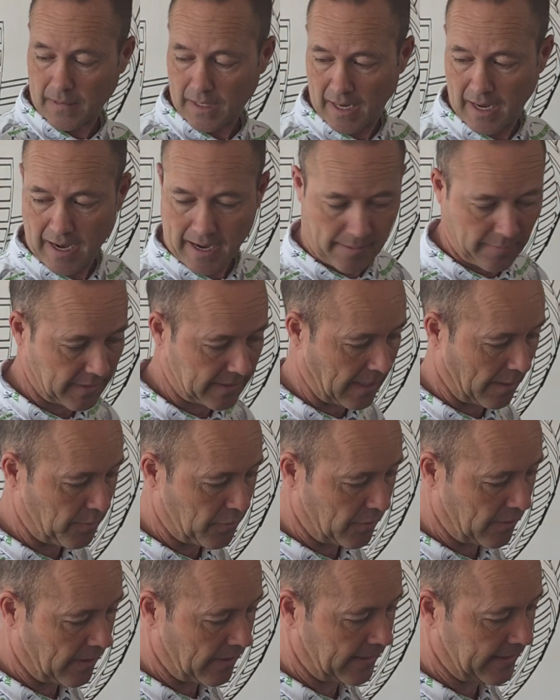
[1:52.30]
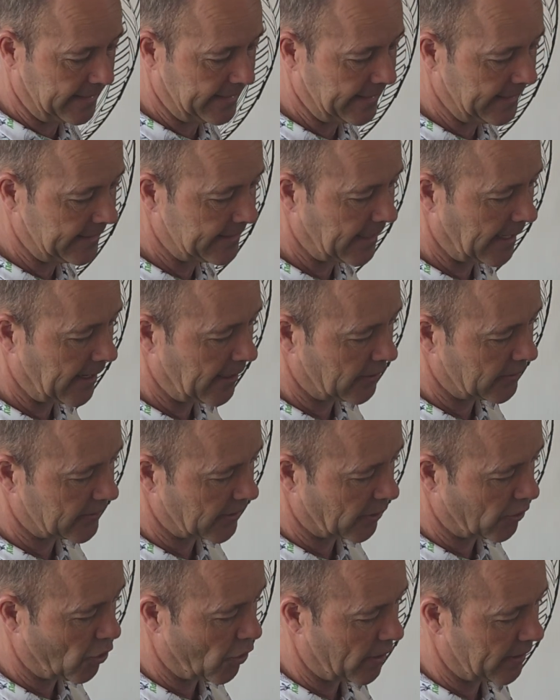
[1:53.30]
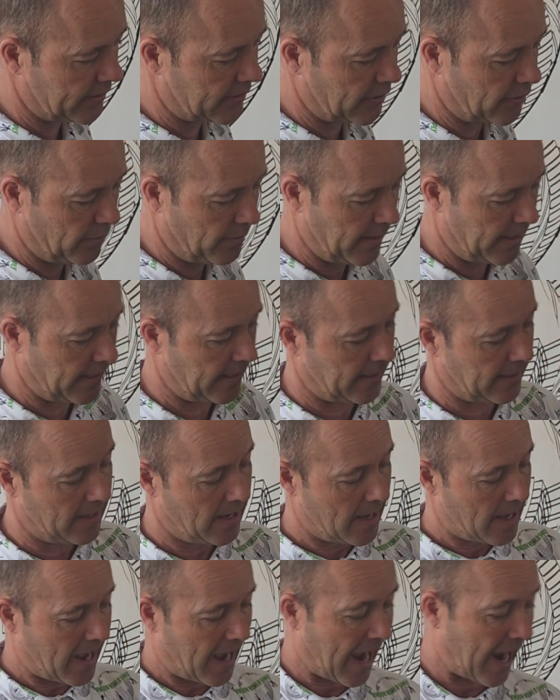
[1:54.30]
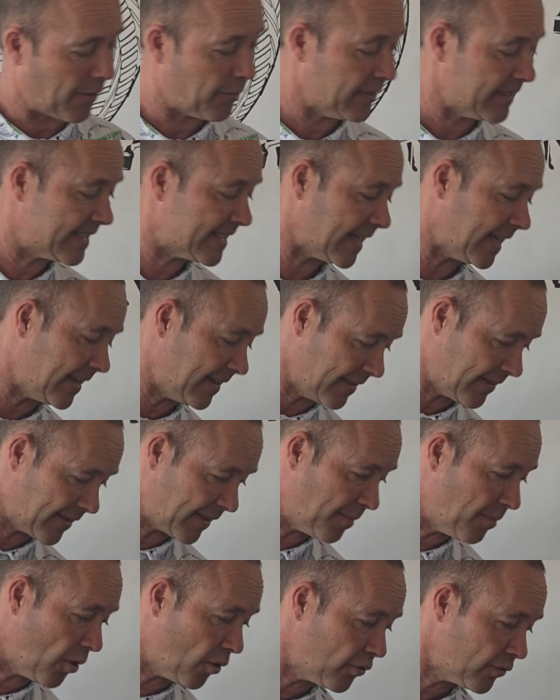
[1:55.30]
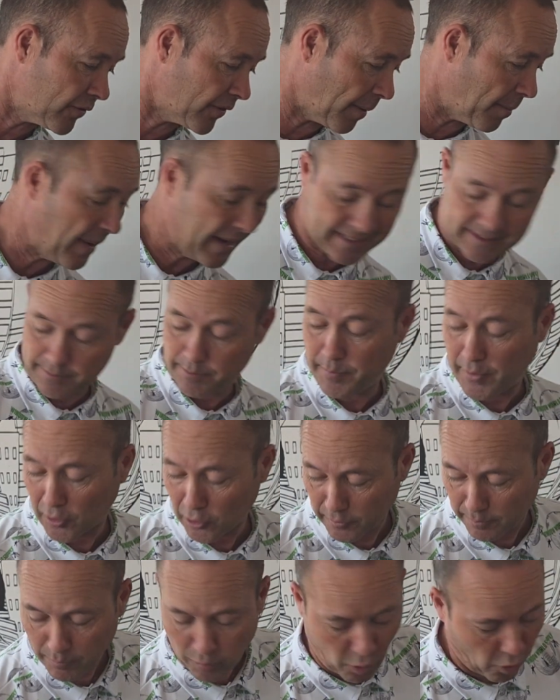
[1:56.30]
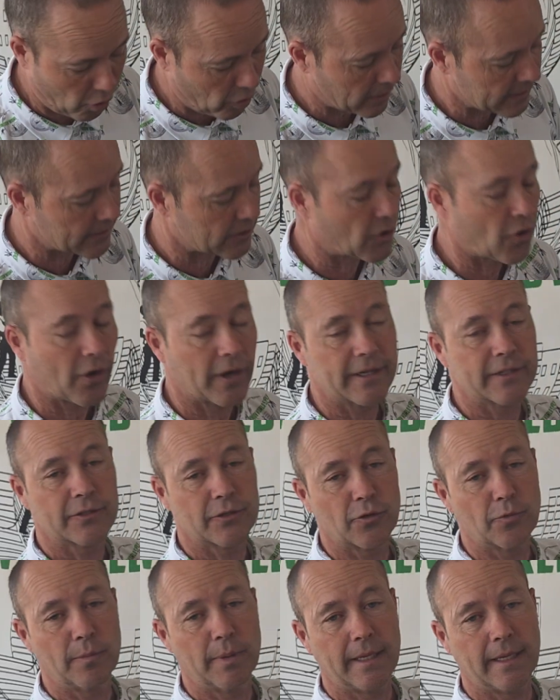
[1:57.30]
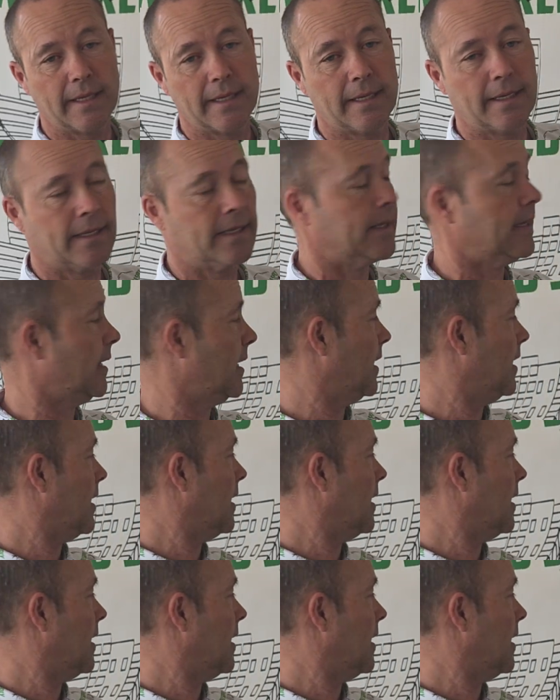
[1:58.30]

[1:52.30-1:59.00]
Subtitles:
a couple of the details are going to be, I would say the best built pole is going to be